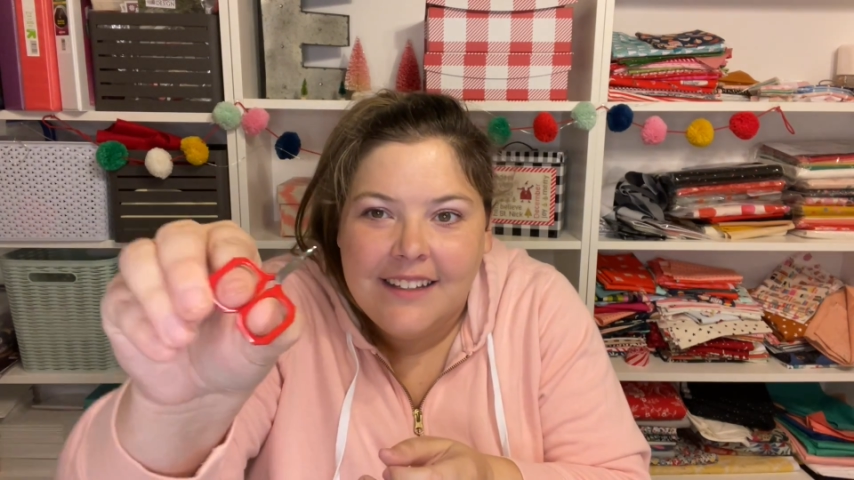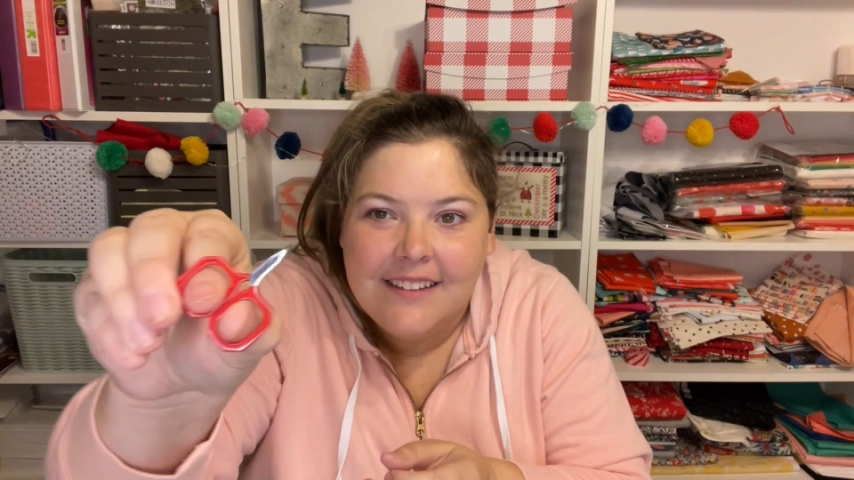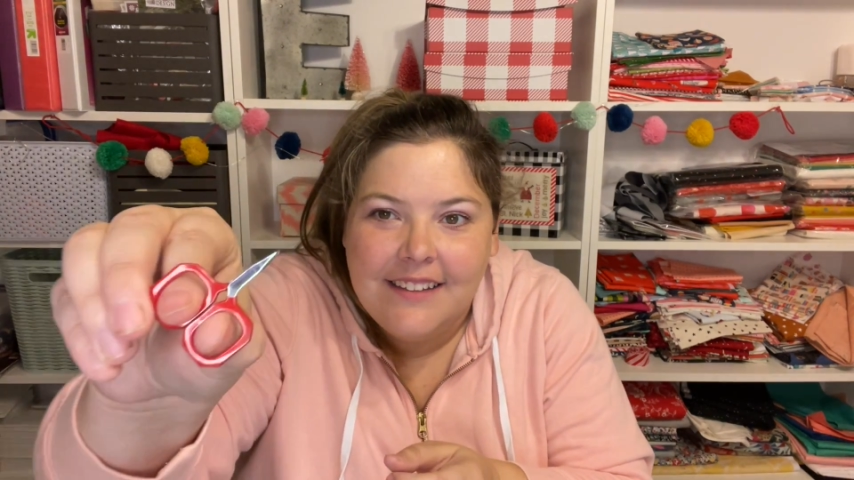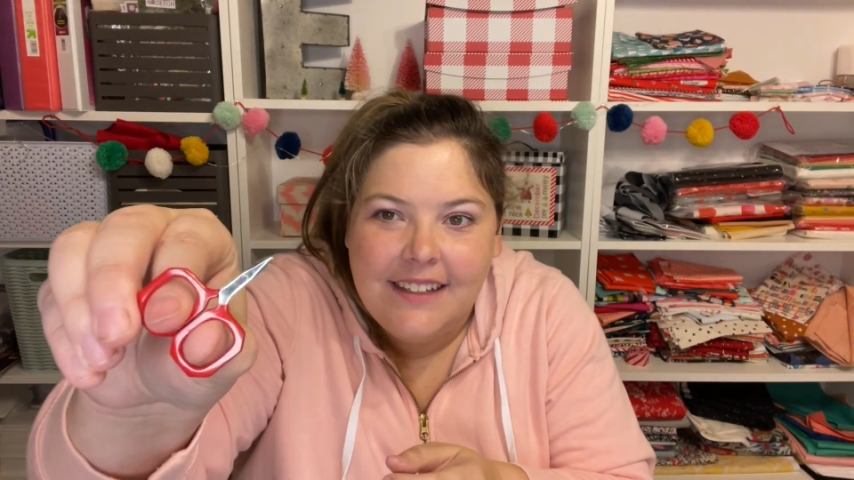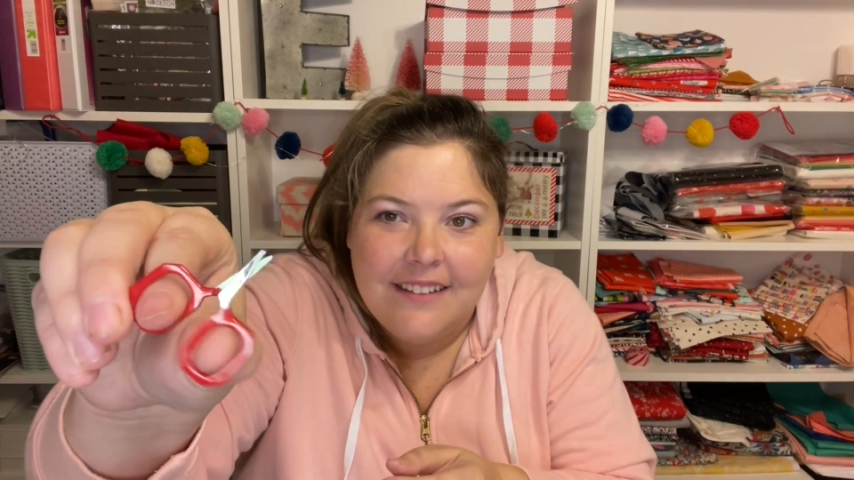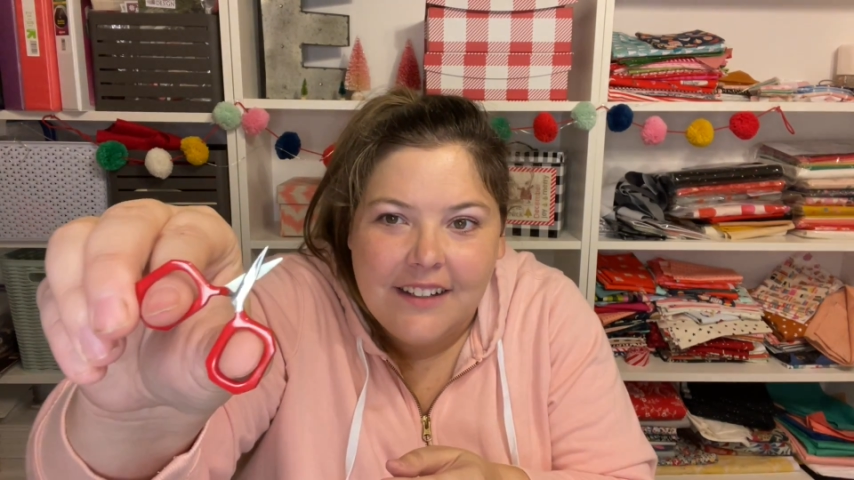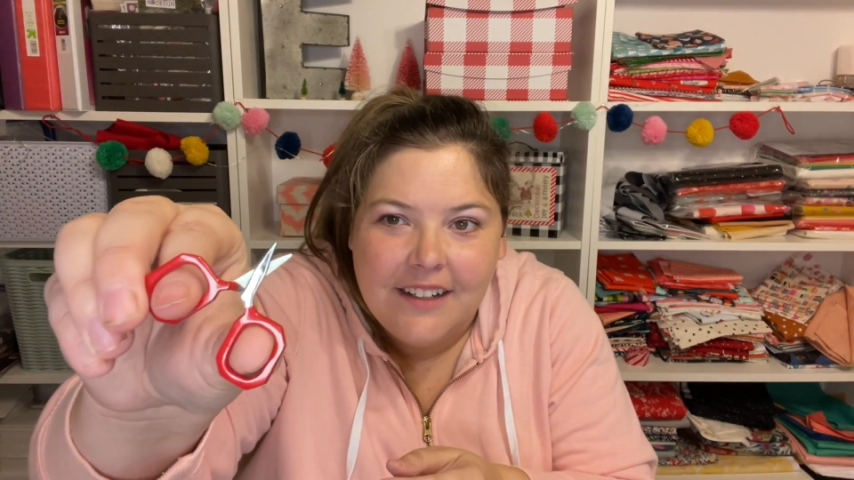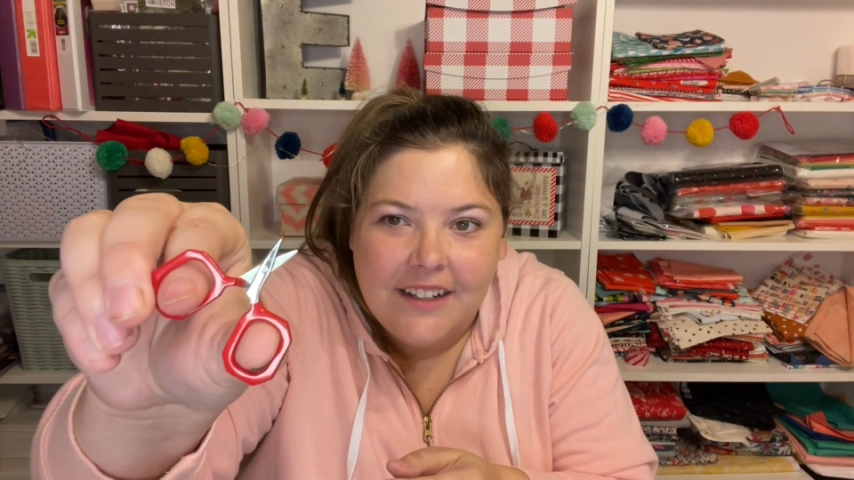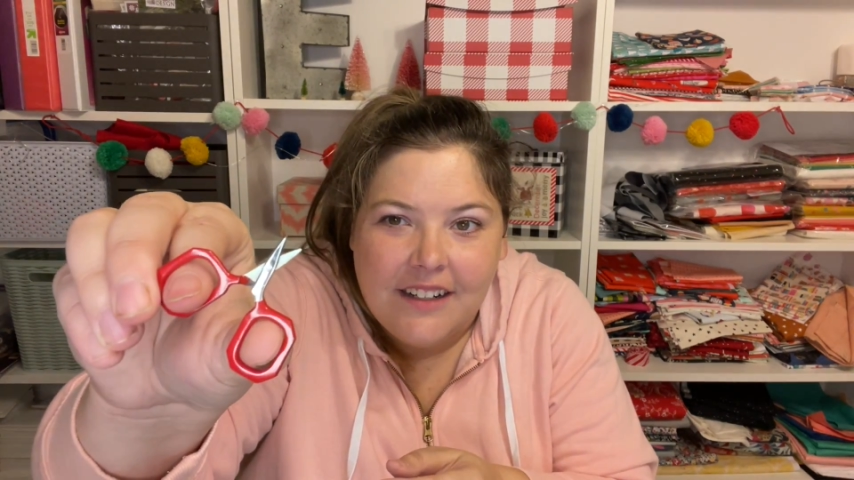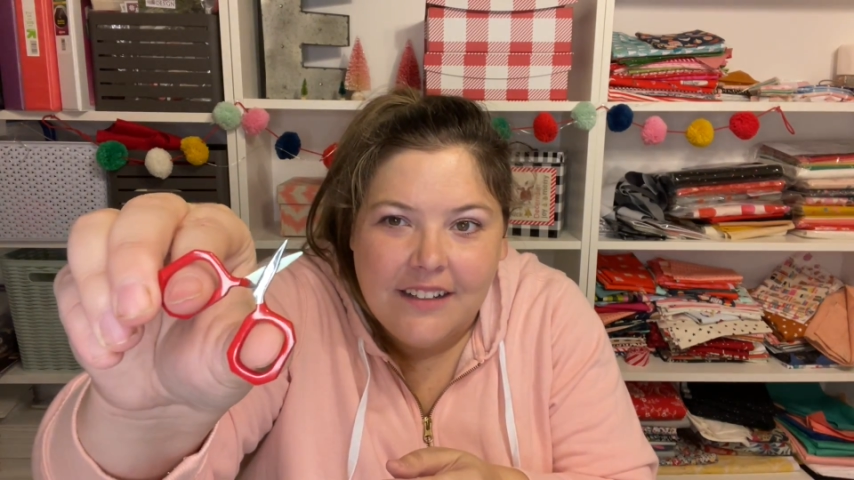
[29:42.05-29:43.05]

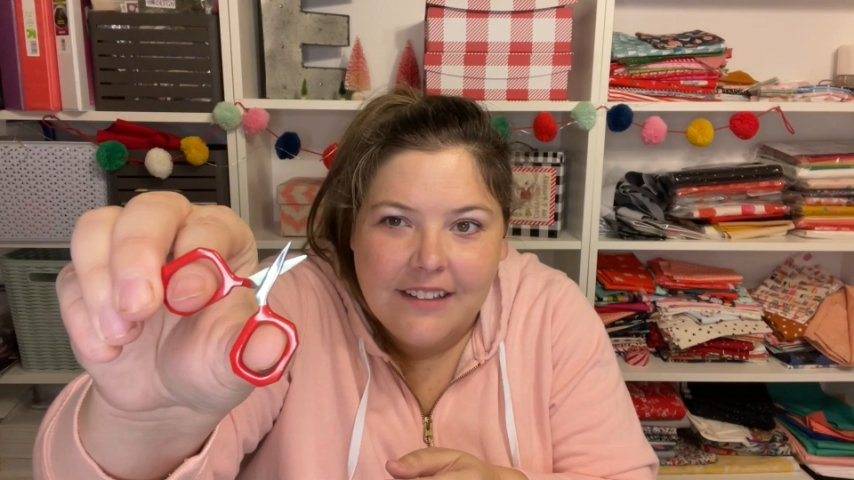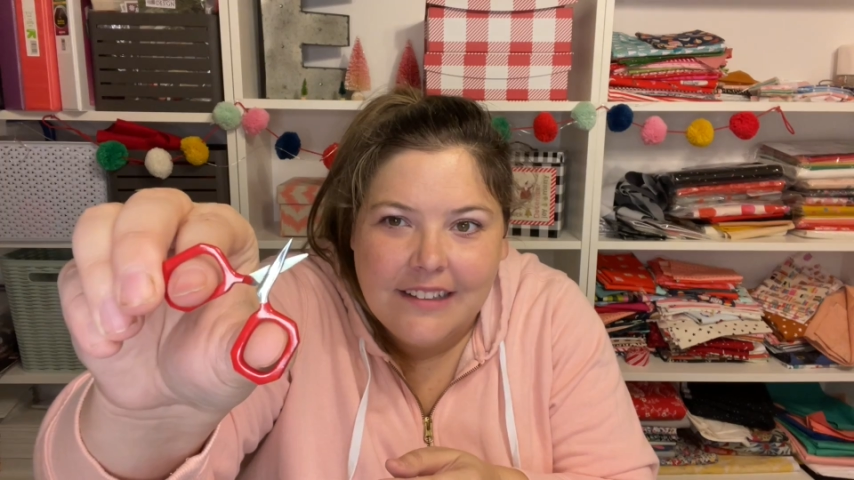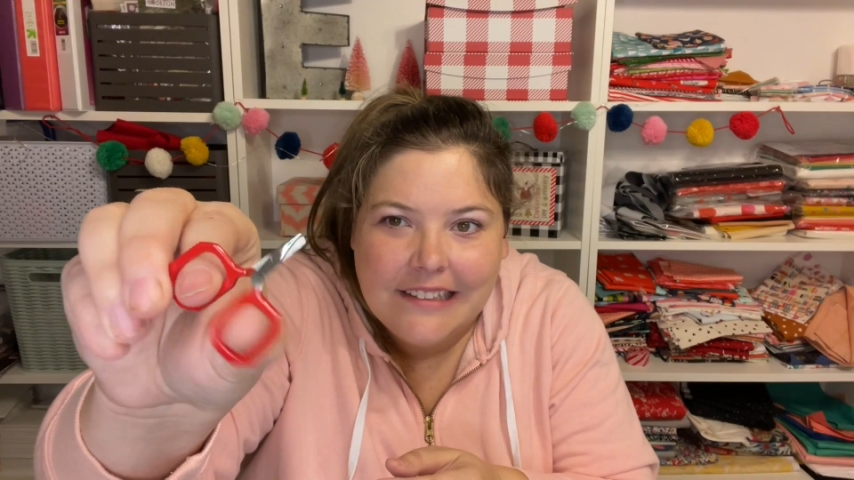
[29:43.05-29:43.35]
scissors.